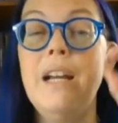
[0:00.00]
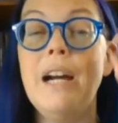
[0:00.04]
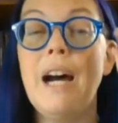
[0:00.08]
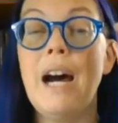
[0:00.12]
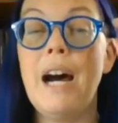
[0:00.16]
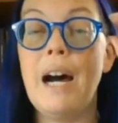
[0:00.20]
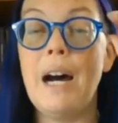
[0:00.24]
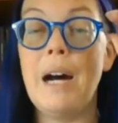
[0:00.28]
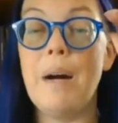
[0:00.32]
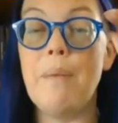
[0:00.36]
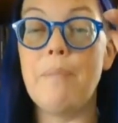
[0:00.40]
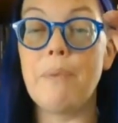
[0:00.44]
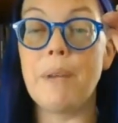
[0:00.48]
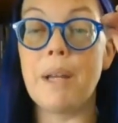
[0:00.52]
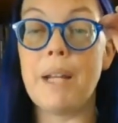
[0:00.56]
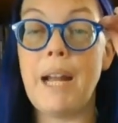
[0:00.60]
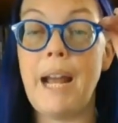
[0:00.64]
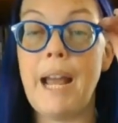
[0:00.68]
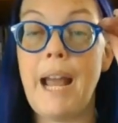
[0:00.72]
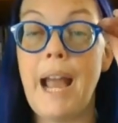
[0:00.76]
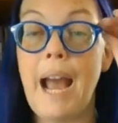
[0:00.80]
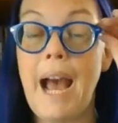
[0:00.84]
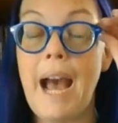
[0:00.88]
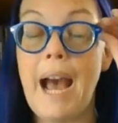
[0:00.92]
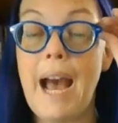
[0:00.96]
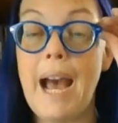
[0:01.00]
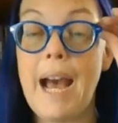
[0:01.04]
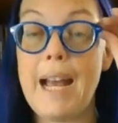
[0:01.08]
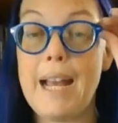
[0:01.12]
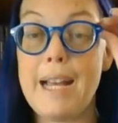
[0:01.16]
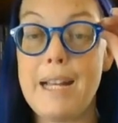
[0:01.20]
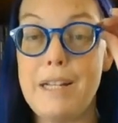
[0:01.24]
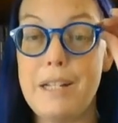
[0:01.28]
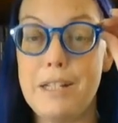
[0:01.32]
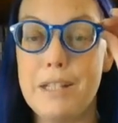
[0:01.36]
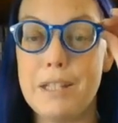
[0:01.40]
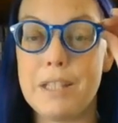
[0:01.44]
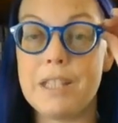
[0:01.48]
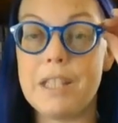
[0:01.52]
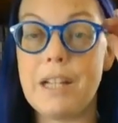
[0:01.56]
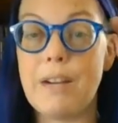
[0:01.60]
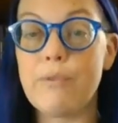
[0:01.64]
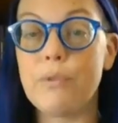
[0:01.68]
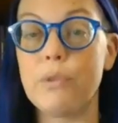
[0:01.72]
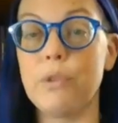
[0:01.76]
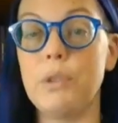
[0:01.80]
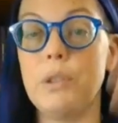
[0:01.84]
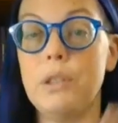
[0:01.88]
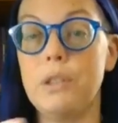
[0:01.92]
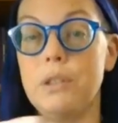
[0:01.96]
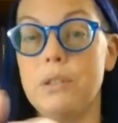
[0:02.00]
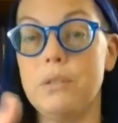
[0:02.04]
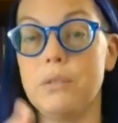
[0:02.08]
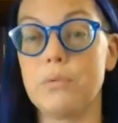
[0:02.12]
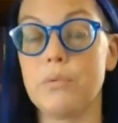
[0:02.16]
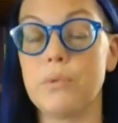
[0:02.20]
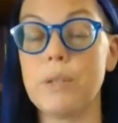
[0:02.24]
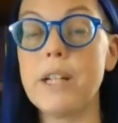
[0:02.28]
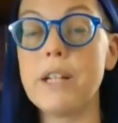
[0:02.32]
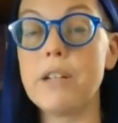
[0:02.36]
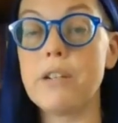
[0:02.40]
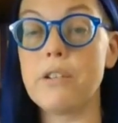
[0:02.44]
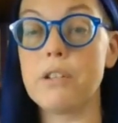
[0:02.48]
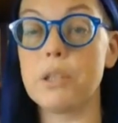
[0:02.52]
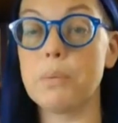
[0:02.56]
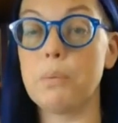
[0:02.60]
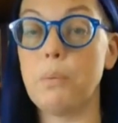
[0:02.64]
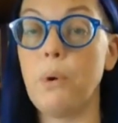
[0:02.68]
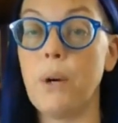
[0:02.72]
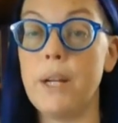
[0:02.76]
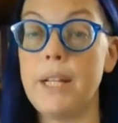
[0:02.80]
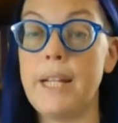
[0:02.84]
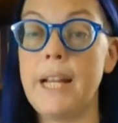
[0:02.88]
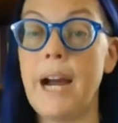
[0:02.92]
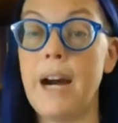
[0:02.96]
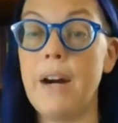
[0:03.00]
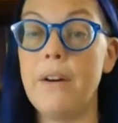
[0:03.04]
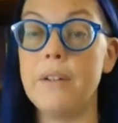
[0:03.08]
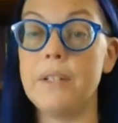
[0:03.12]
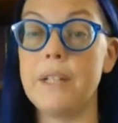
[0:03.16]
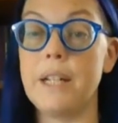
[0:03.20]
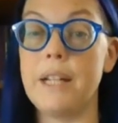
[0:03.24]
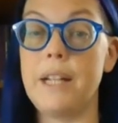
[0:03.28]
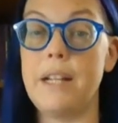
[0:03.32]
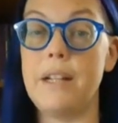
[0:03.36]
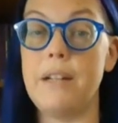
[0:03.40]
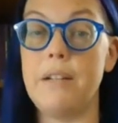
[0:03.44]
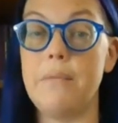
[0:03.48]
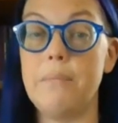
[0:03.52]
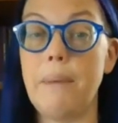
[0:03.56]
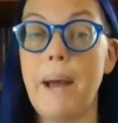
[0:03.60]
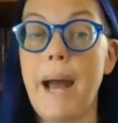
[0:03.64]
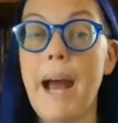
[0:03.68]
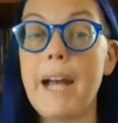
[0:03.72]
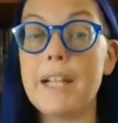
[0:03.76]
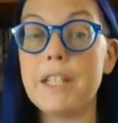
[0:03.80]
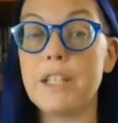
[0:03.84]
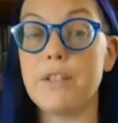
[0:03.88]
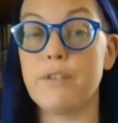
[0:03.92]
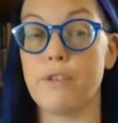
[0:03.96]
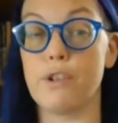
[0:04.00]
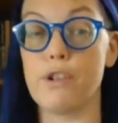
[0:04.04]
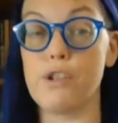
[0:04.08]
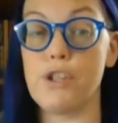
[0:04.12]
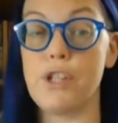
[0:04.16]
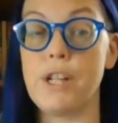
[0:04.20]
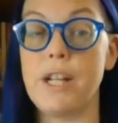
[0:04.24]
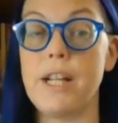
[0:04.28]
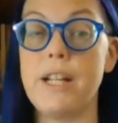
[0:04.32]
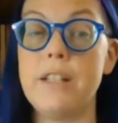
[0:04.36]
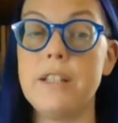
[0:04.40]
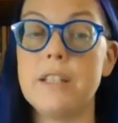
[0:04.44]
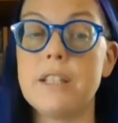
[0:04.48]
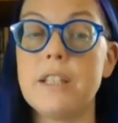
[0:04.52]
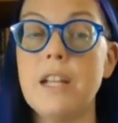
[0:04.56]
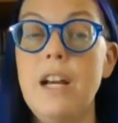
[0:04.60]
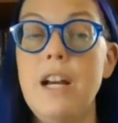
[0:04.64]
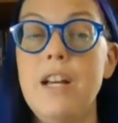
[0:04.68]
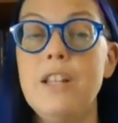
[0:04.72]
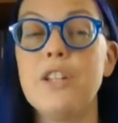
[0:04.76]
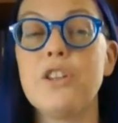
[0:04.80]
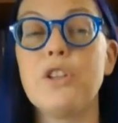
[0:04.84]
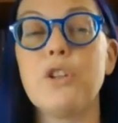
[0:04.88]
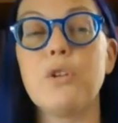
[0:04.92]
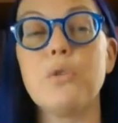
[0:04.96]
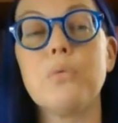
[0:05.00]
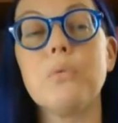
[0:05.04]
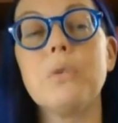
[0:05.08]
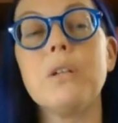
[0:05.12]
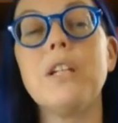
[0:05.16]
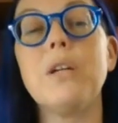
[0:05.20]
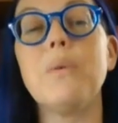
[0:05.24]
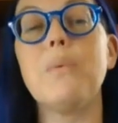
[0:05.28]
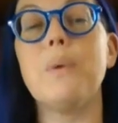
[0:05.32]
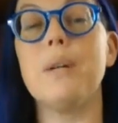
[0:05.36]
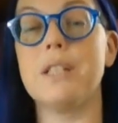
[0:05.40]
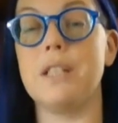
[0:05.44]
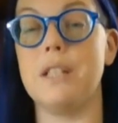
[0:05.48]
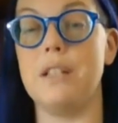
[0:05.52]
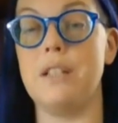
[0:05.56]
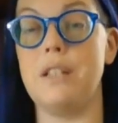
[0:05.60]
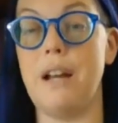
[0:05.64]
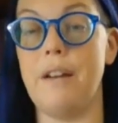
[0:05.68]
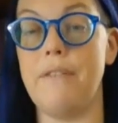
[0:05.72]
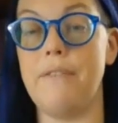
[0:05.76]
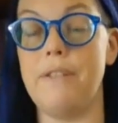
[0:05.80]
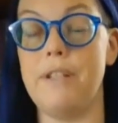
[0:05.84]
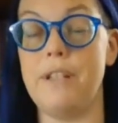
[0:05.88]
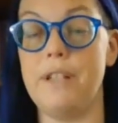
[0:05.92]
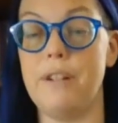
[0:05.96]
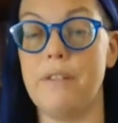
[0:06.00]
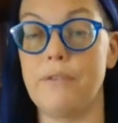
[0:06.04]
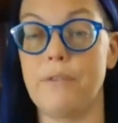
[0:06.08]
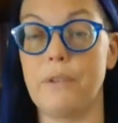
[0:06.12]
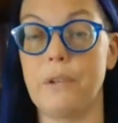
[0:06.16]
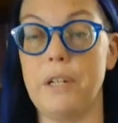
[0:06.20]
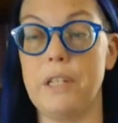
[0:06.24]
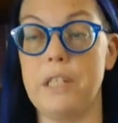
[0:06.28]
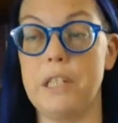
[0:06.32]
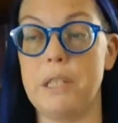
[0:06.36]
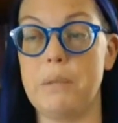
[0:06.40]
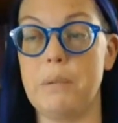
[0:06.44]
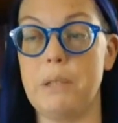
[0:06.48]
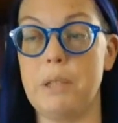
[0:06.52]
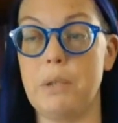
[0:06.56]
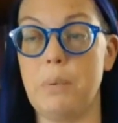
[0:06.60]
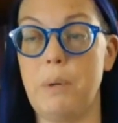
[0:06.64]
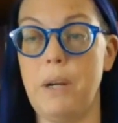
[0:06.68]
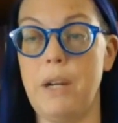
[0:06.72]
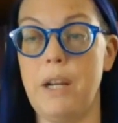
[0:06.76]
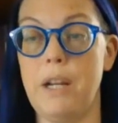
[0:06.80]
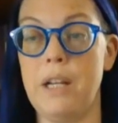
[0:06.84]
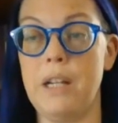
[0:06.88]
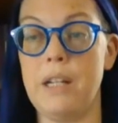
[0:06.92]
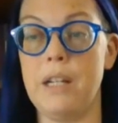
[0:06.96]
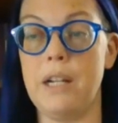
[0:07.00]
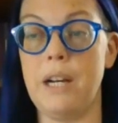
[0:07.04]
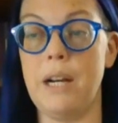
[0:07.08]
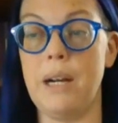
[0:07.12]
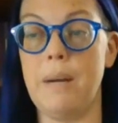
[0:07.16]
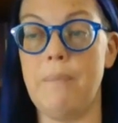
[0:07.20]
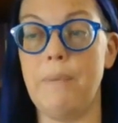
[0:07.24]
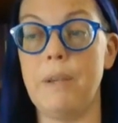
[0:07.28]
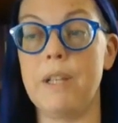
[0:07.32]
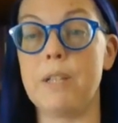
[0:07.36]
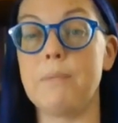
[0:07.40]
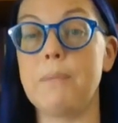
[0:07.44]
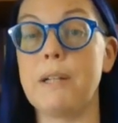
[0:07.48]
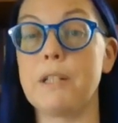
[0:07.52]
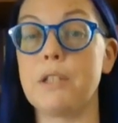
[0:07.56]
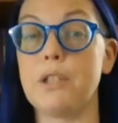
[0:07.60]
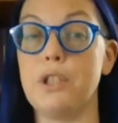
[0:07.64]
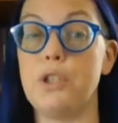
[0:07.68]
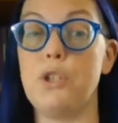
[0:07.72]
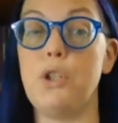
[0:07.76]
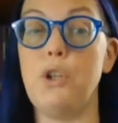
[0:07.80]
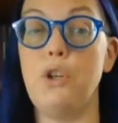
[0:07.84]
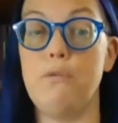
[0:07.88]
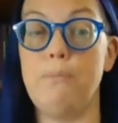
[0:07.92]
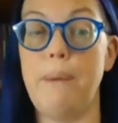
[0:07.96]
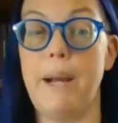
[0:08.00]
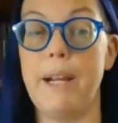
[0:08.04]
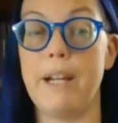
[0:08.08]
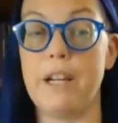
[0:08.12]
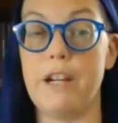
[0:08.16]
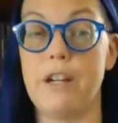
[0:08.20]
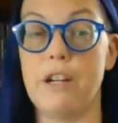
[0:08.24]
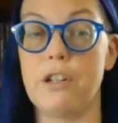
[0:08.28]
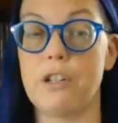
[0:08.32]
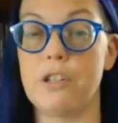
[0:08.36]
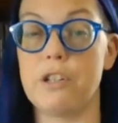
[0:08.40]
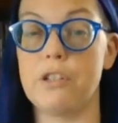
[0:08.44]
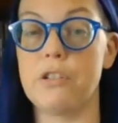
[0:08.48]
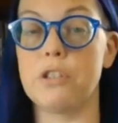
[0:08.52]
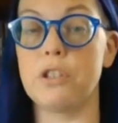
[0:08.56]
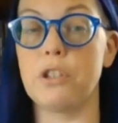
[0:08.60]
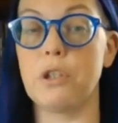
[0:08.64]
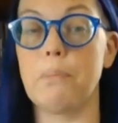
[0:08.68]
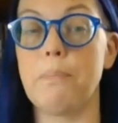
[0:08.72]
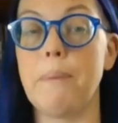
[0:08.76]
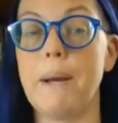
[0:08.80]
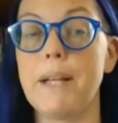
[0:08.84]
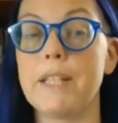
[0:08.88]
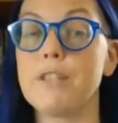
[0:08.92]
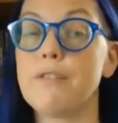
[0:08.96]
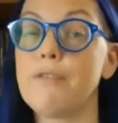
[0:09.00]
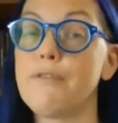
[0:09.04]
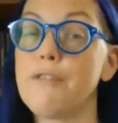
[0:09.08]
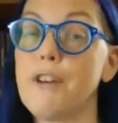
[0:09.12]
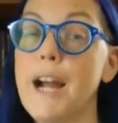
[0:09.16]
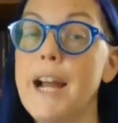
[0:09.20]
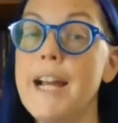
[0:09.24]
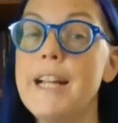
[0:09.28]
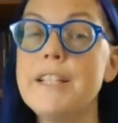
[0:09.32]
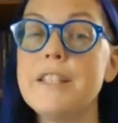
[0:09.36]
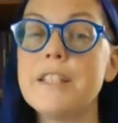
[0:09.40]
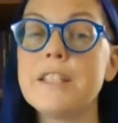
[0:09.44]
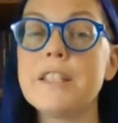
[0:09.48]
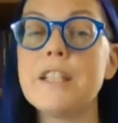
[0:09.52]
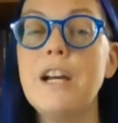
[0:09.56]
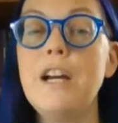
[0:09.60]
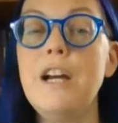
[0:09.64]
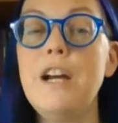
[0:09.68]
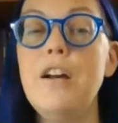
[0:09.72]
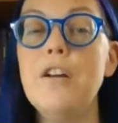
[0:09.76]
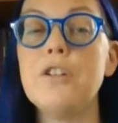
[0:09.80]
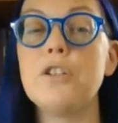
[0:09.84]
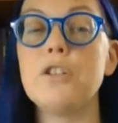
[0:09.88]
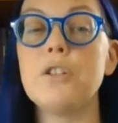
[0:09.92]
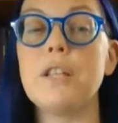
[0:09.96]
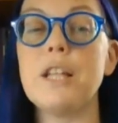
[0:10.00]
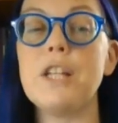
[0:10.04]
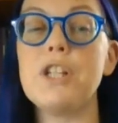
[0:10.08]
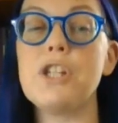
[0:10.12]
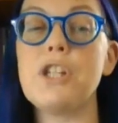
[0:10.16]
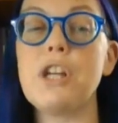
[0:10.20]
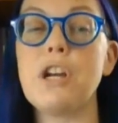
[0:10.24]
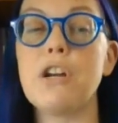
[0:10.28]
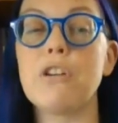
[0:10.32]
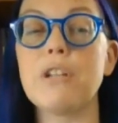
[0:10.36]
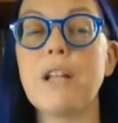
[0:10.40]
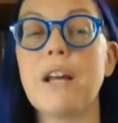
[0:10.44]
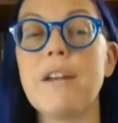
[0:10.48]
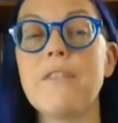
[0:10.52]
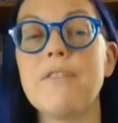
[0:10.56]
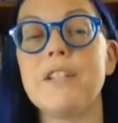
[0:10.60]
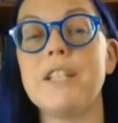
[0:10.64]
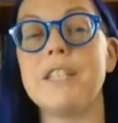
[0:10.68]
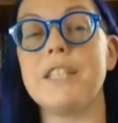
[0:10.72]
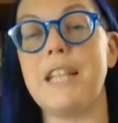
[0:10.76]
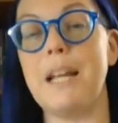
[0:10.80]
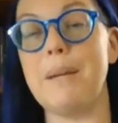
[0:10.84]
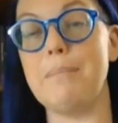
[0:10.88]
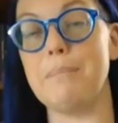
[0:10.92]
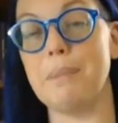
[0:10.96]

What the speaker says: And I had several readers point out in past versions that there really wasn't enough difference between, especially two of my characters. They're best friends. So they share a lot of the same